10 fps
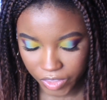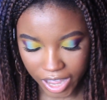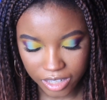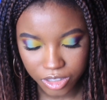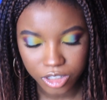
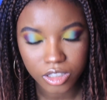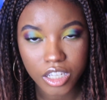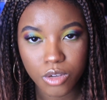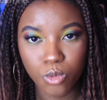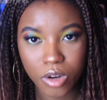I
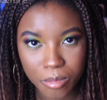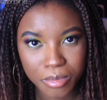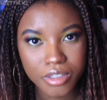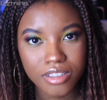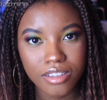literally
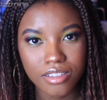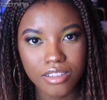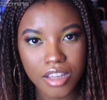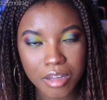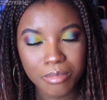ripped
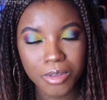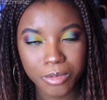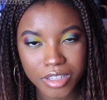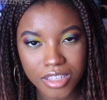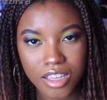up the
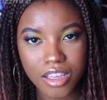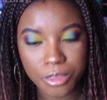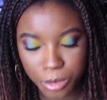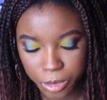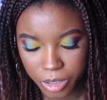receipt and
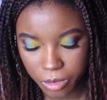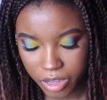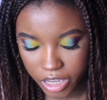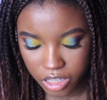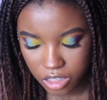threw it
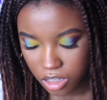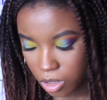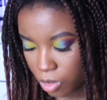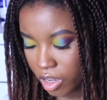away, so